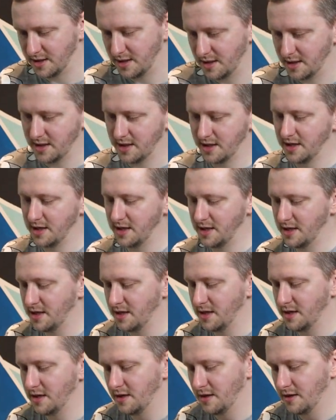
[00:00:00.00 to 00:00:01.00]

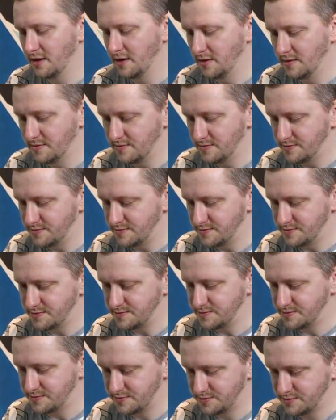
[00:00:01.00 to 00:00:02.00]

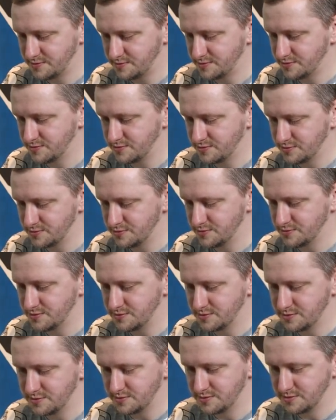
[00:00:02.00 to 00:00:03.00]

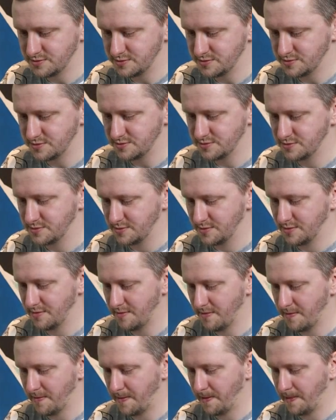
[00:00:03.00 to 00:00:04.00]

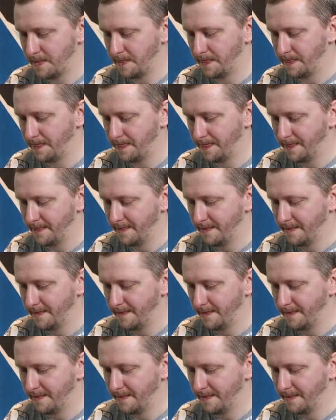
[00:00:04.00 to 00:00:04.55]
(no one is talking)